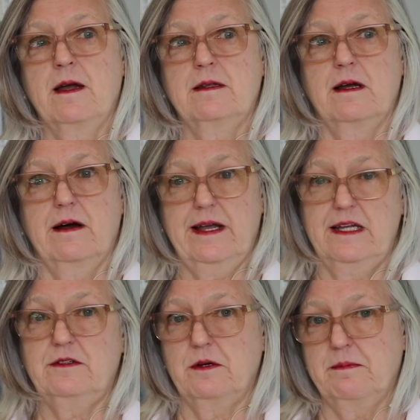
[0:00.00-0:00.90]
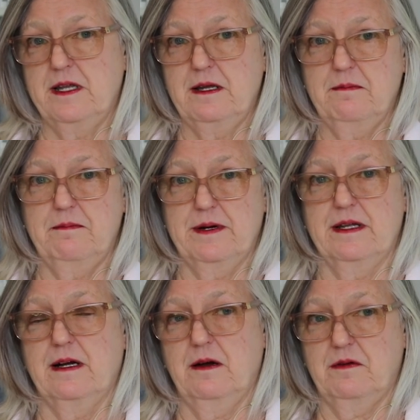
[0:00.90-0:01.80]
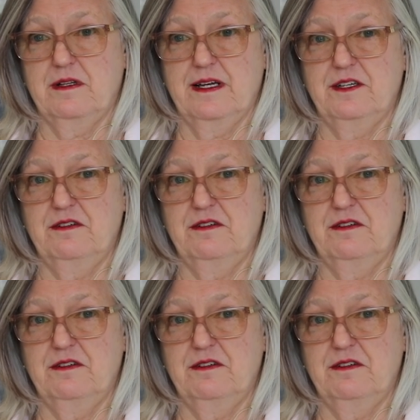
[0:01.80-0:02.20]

Now, I hate to admit it, but I will let you